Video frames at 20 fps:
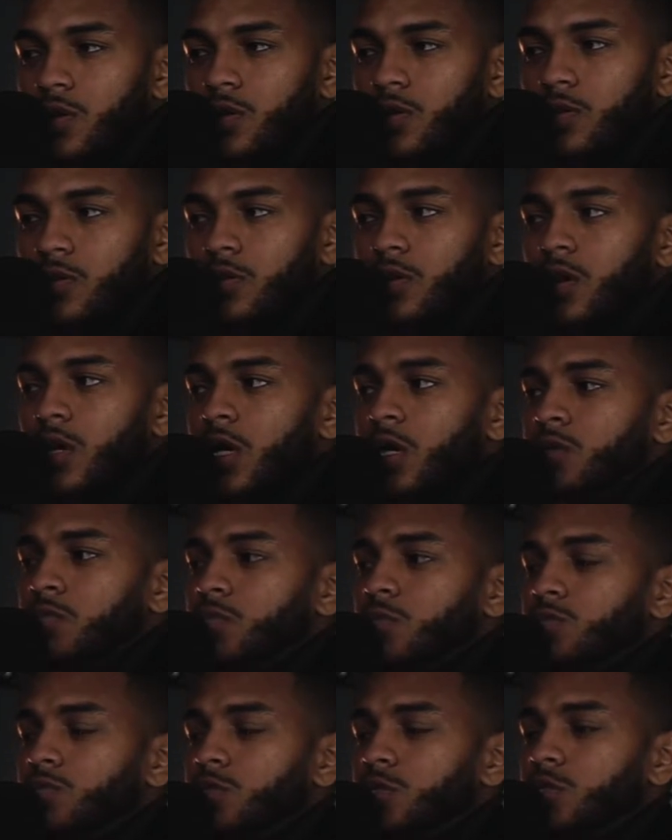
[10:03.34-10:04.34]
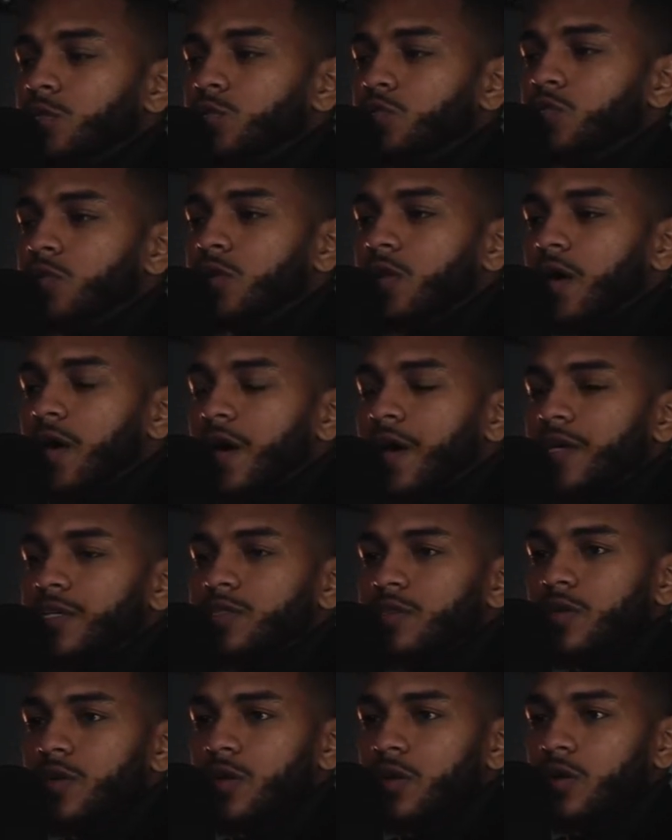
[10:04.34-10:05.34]
they're able to utilize
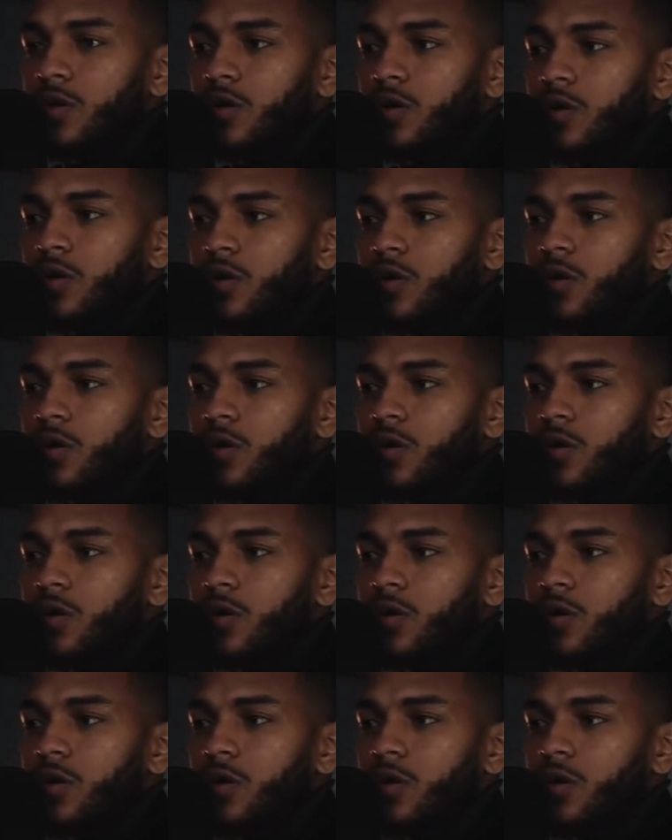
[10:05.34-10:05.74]
their